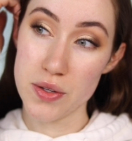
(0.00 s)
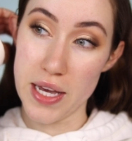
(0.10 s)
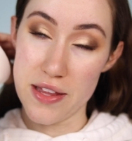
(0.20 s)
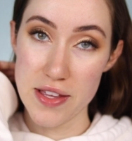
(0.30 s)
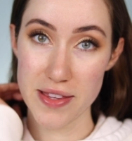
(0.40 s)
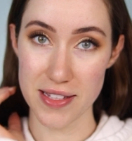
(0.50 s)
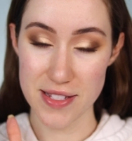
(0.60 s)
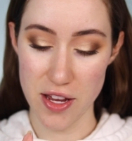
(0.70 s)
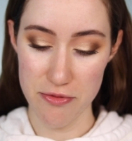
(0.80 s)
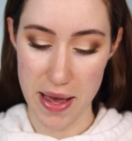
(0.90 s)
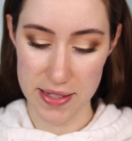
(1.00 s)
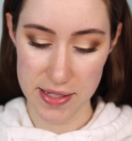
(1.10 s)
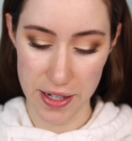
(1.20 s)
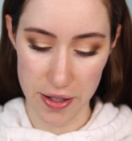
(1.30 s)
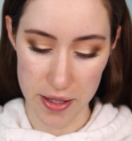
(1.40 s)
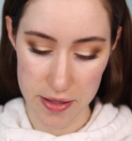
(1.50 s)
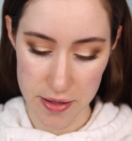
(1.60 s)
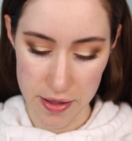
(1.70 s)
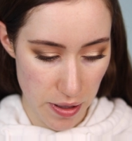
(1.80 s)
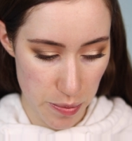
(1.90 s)
Okay, I think that's enough mascara.
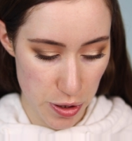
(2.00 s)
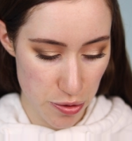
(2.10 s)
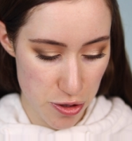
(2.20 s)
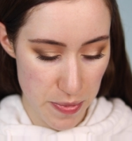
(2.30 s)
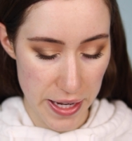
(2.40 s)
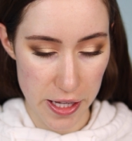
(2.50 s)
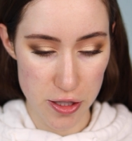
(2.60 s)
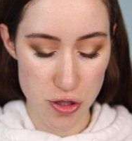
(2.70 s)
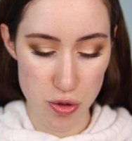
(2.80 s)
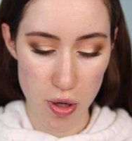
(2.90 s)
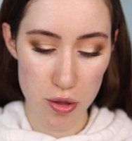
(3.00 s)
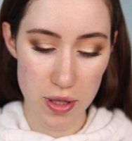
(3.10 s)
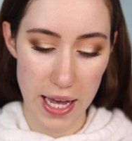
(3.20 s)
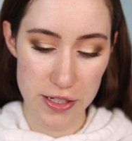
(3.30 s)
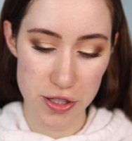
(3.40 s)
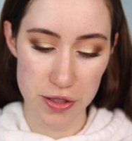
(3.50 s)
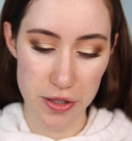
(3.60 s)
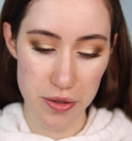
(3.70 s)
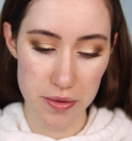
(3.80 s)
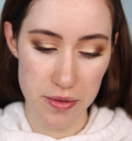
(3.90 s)
I'm gonna use my Duo Lash
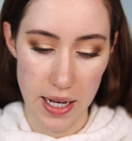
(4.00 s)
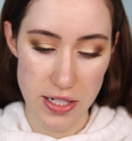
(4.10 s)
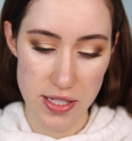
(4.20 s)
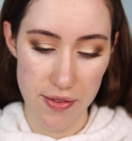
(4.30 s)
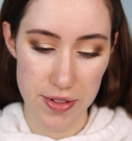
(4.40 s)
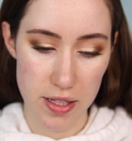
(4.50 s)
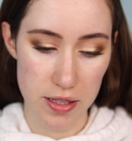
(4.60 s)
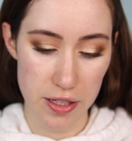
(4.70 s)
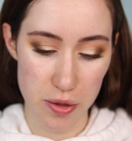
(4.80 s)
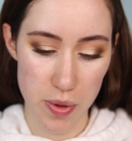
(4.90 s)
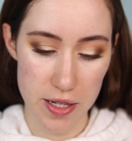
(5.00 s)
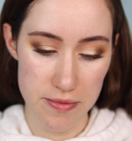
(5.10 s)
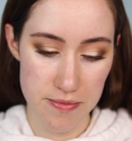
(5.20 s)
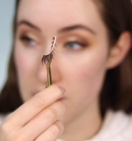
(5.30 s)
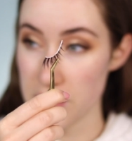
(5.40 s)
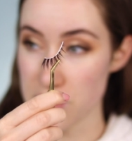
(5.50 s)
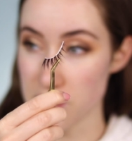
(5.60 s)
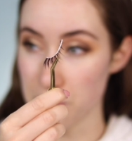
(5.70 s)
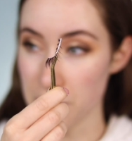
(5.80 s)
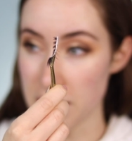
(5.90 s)
Glue. I just have the clear one. I
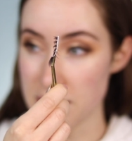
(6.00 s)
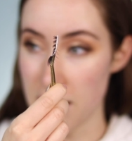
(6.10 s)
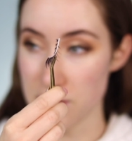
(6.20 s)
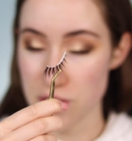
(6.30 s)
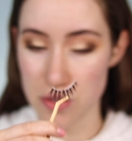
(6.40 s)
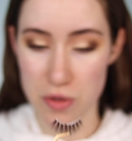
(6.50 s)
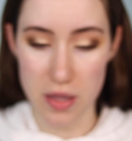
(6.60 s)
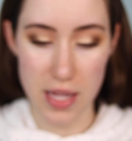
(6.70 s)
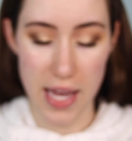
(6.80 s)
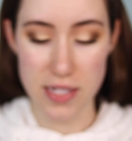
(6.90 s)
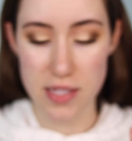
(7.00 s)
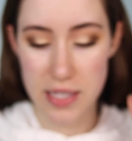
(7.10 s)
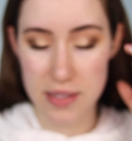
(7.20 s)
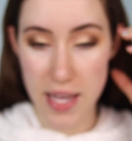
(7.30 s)
just applied that to the lash like